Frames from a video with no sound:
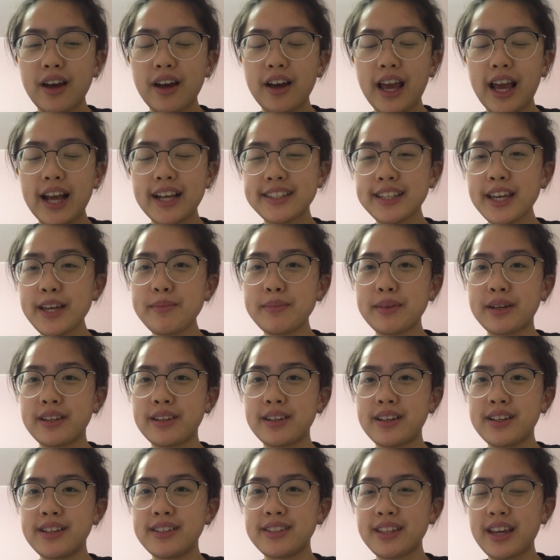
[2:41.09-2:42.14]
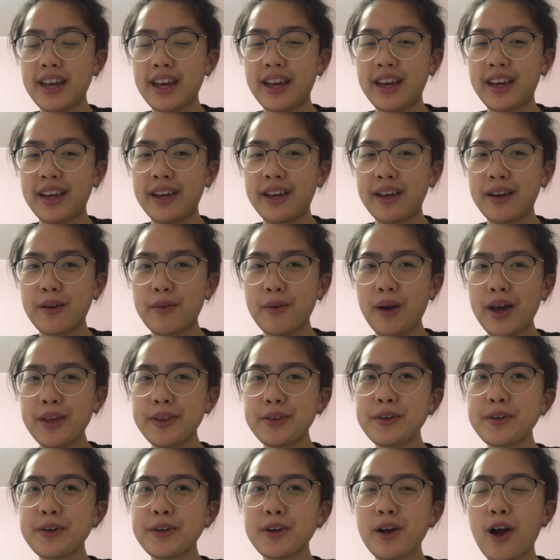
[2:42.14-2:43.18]
excitement is a
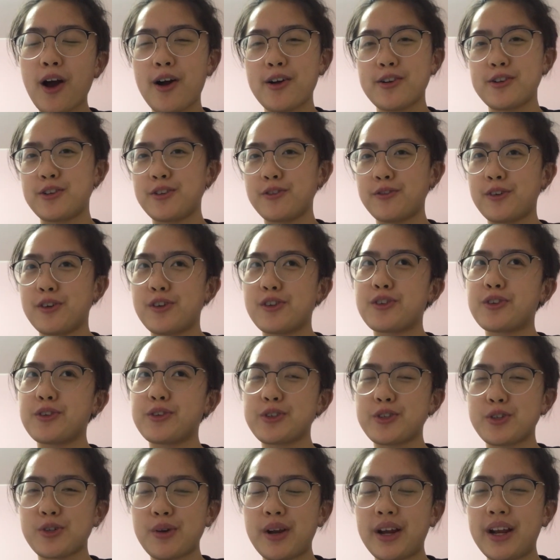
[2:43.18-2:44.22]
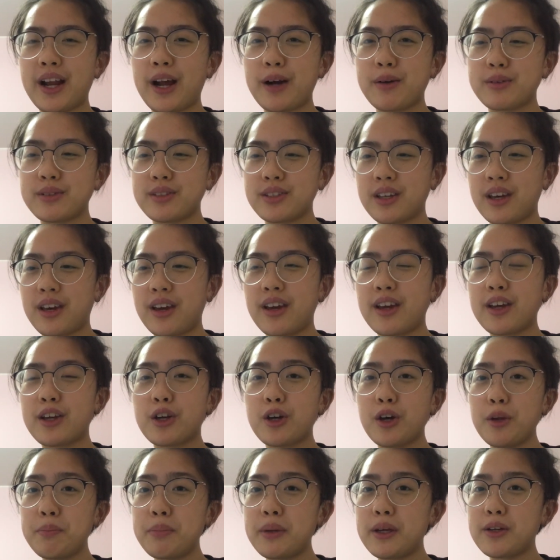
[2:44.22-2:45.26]
rather controversial trait, I would say. It
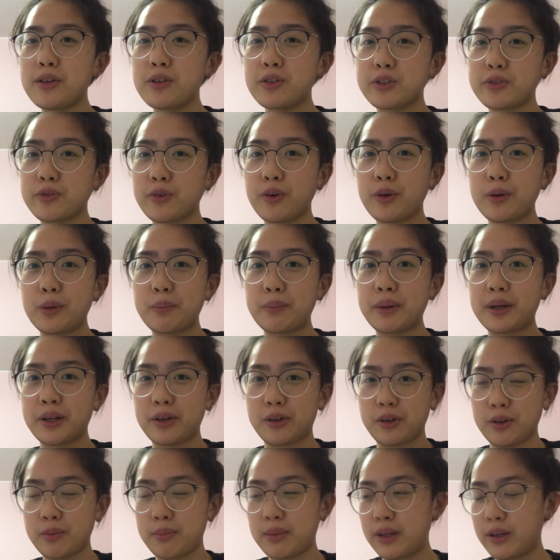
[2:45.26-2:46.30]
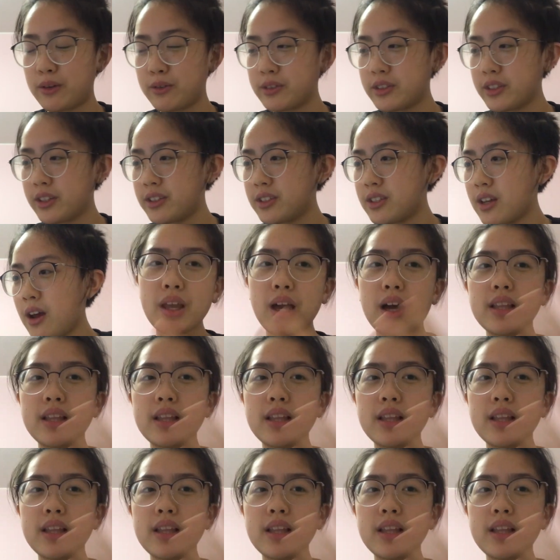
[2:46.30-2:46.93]
could be useful, but it could be useless.